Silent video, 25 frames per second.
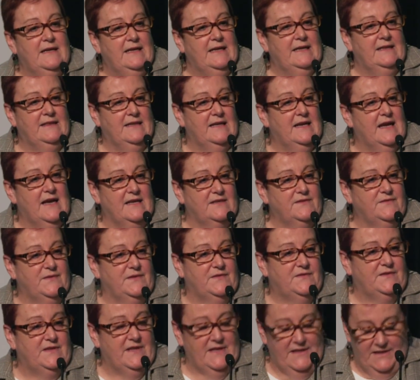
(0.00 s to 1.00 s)
in the last
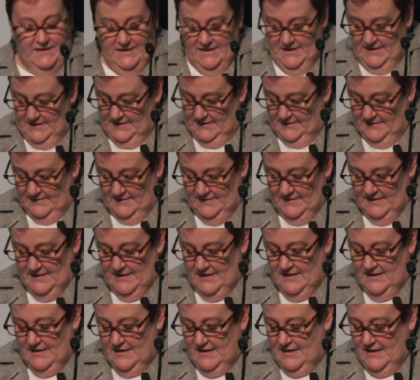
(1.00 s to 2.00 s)
15 years.
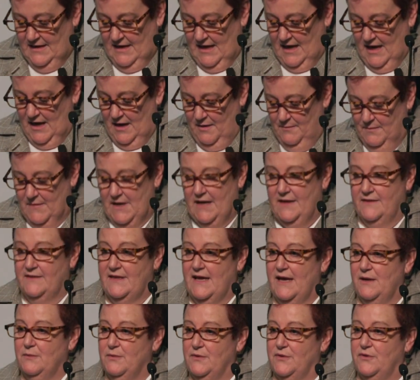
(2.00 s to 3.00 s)
And
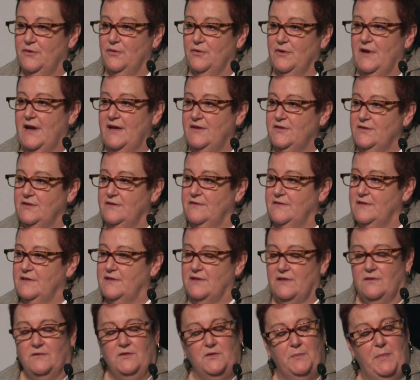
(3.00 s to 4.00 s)
they were the creation of the
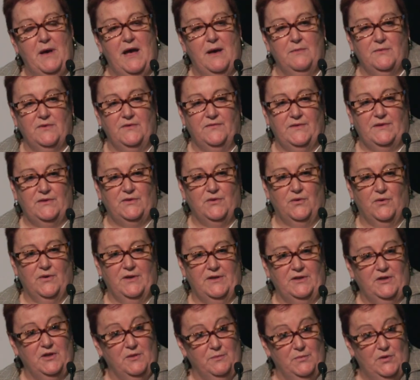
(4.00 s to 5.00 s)
Department of
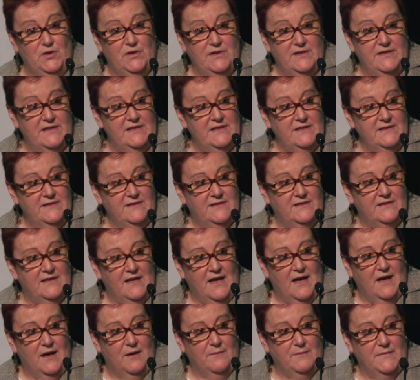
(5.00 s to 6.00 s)
Victorian Communities
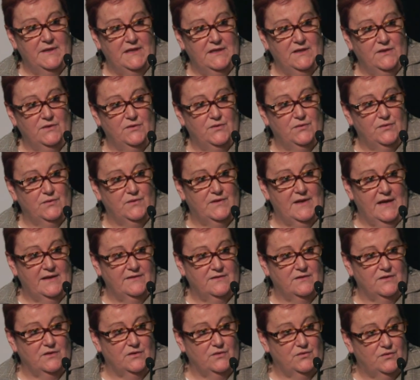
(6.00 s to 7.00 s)
in
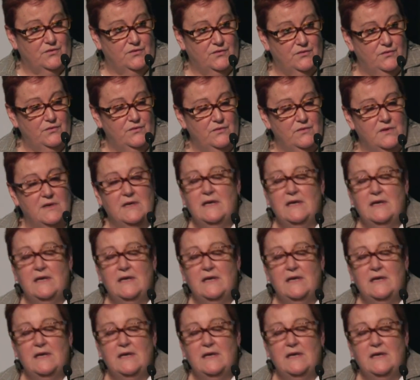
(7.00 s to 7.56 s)
2002,